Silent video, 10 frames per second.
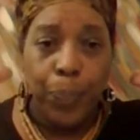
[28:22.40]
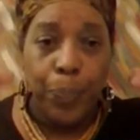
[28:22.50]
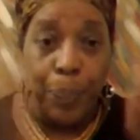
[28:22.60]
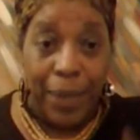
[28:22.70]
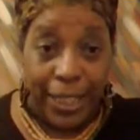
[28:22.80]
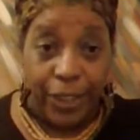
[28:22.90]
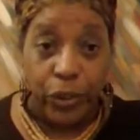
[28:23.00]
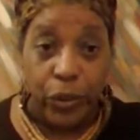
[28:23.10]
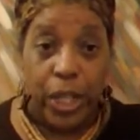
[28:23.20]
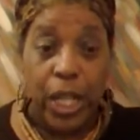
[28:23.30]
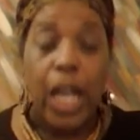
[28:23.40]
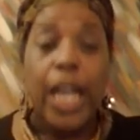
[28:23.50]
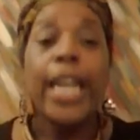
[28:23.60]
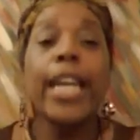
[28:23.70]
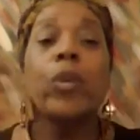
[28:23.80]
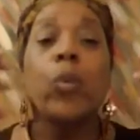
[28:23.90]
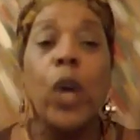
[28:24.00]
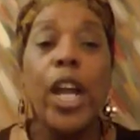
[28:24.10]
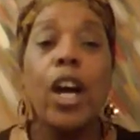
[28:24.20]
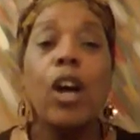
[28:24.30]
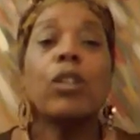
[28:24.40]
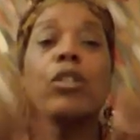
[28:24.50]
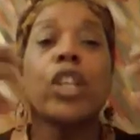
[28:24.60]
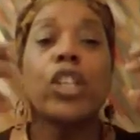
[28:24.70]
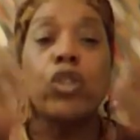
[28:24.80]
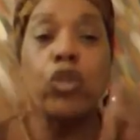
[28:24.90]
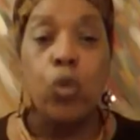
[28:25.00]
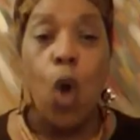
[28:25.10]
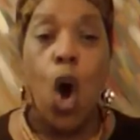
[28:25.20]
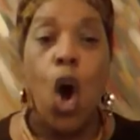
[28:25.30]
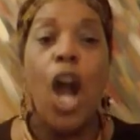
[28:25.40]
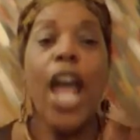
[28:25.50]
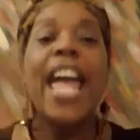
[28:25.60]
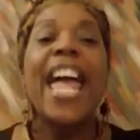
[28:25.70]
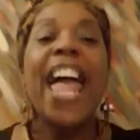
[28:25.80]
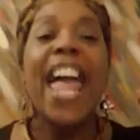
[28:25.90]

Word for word: ministry. He will destroy